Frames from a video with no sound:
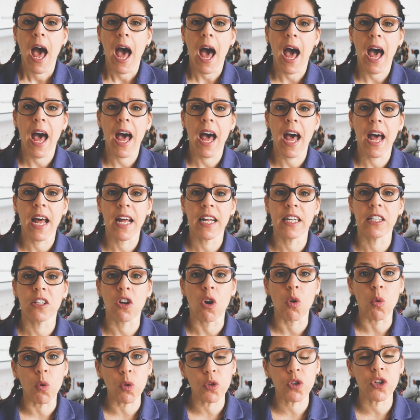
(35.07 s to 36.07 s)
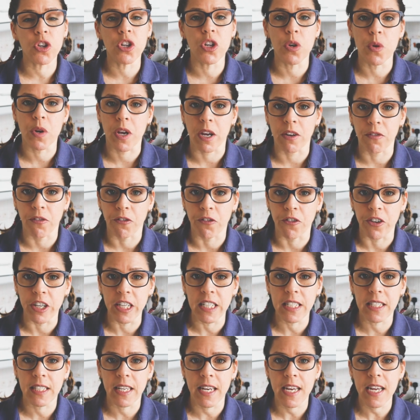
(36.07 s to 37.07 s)
And also you can
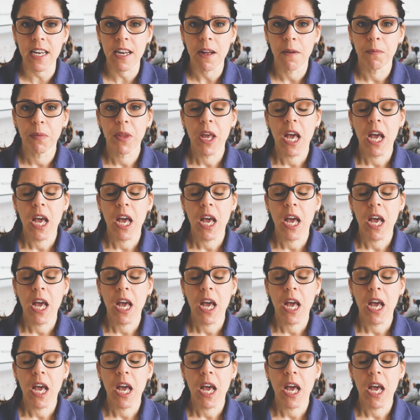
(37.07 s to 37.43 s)
freeze it.